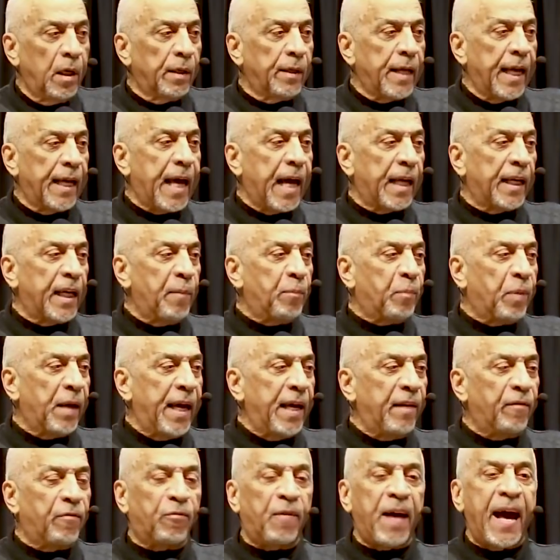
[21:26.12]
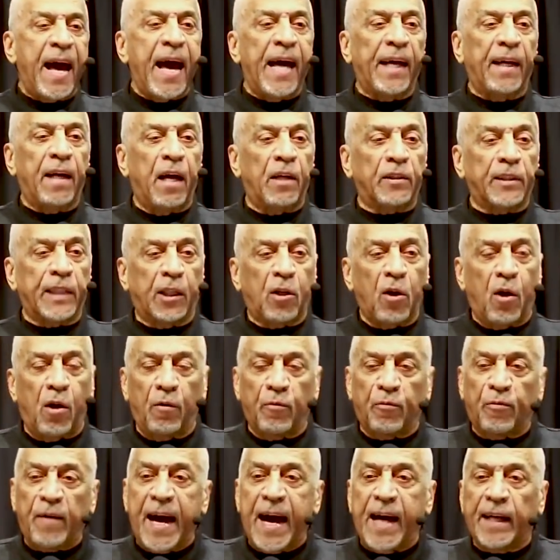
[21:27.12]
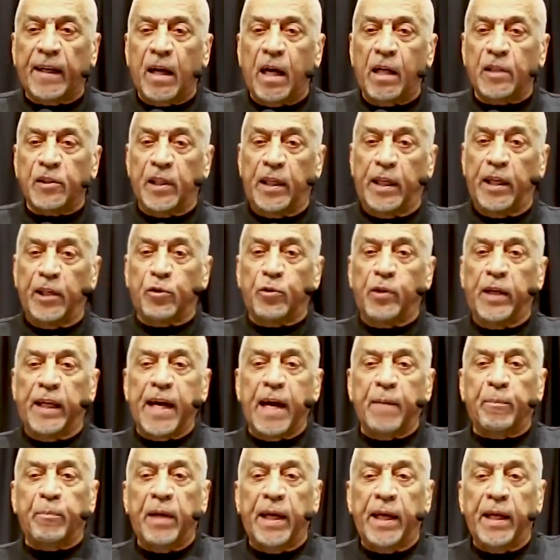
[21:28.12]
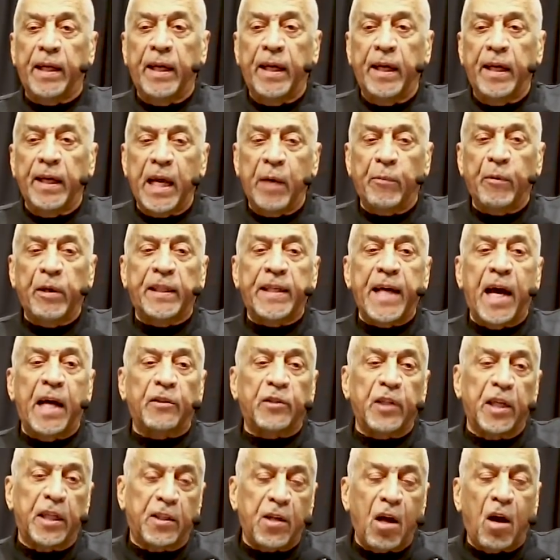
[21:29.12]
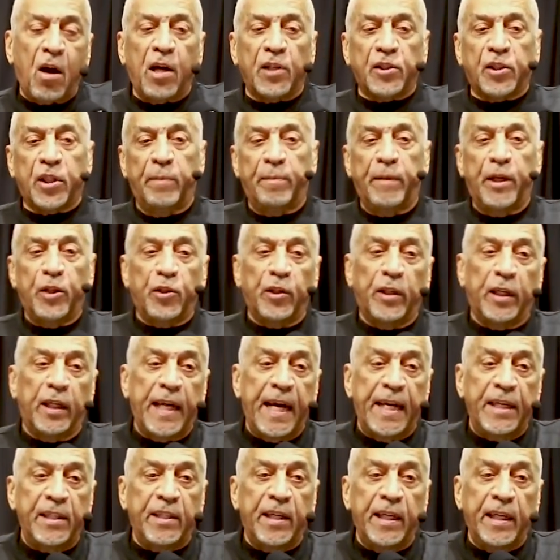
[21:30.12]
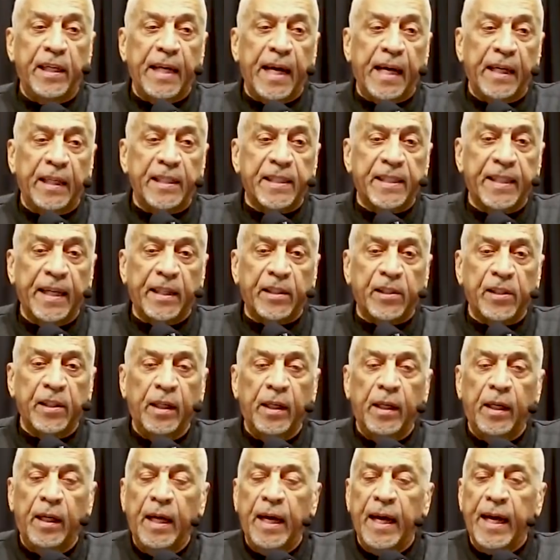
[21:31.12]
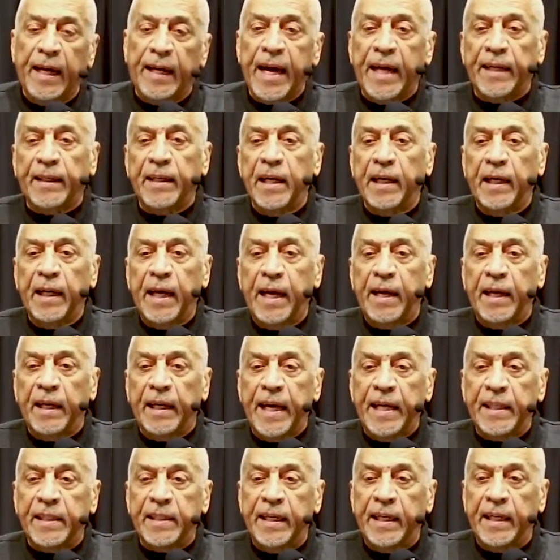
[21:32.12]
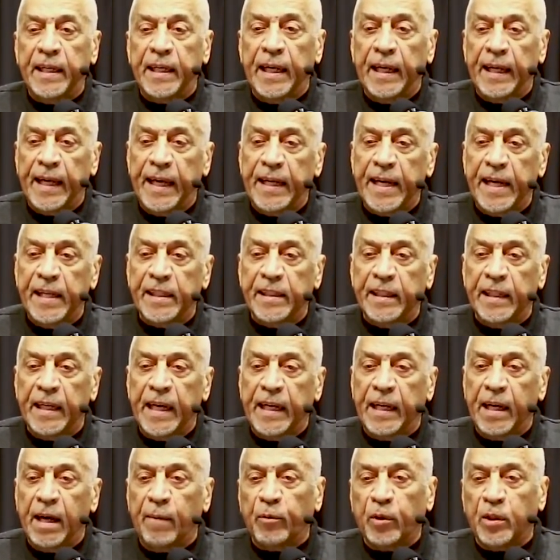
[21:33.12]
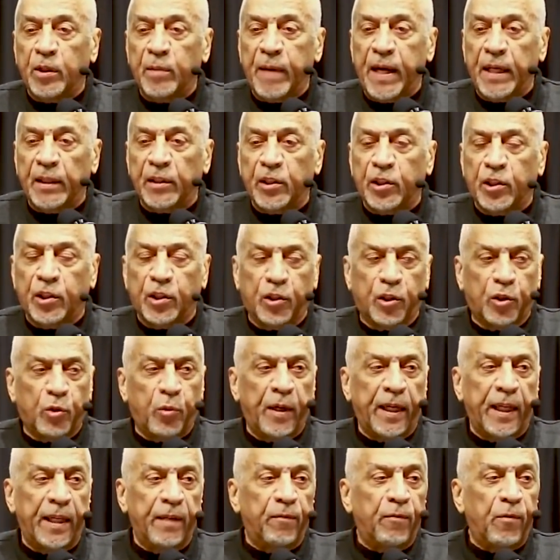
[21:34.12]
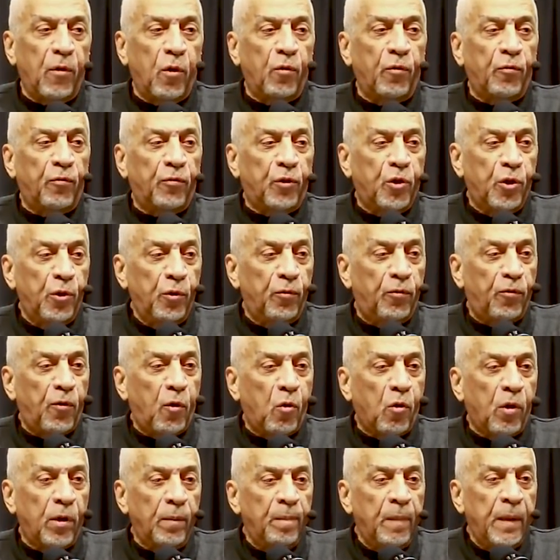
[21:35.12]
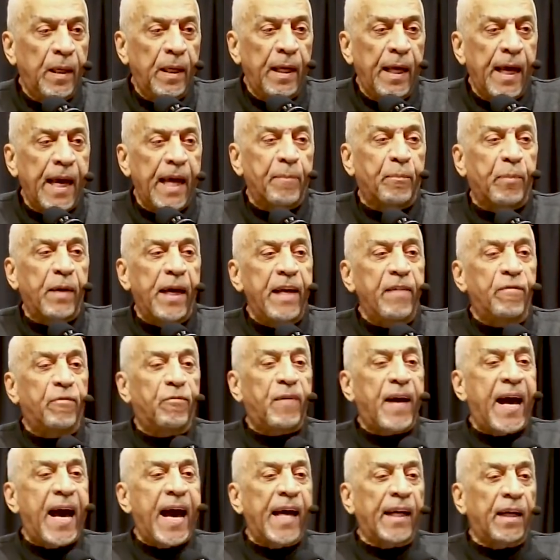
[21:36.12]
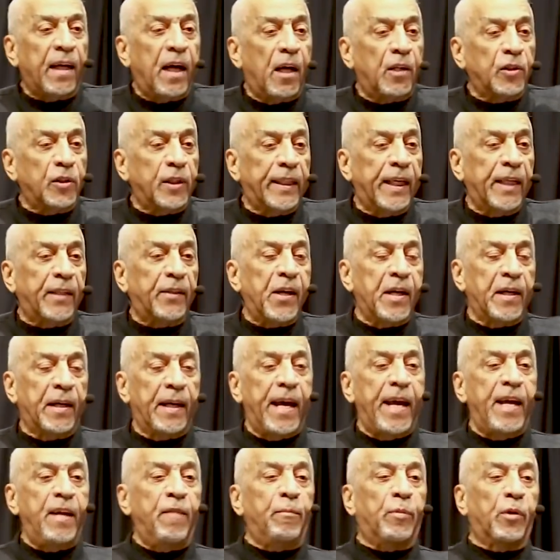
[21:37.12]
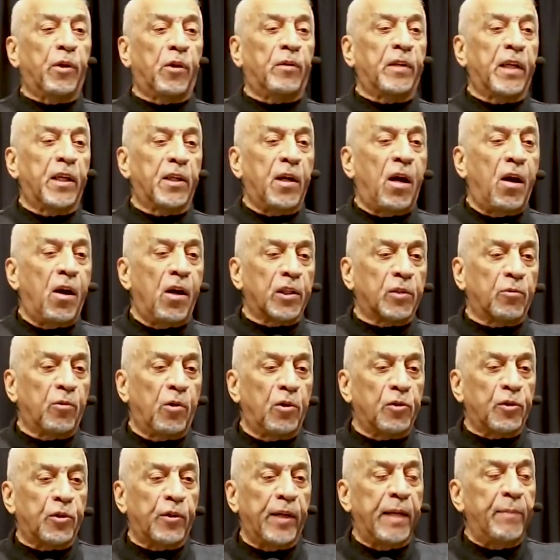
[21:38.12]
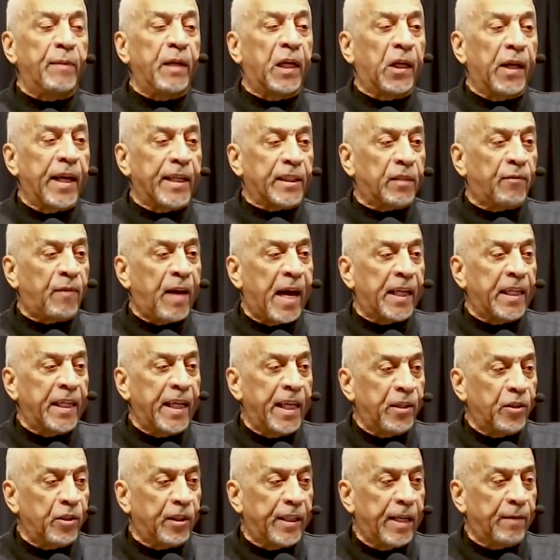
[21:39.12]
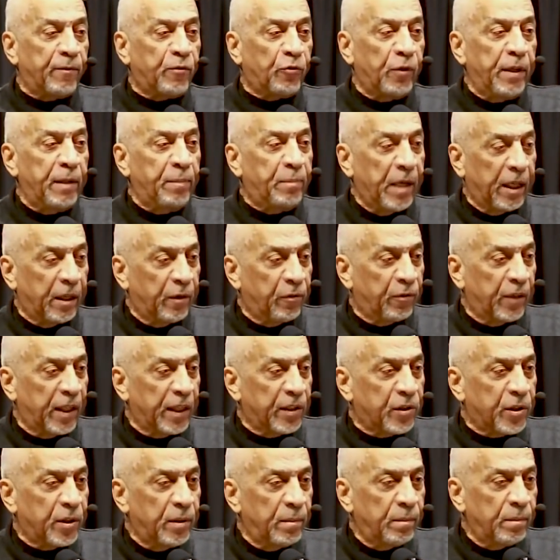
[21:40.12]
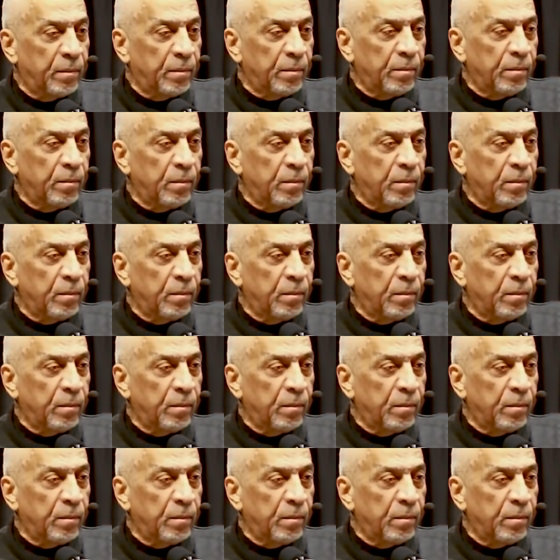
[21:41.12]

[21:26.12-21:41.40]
They paid $5, they called $5 in history. They went down to the Dawes Commission in 1896 and got their name and up to about 2024 and paid $5 to get their name put on the Dawes roll so they be classified as Indians, get free benefits.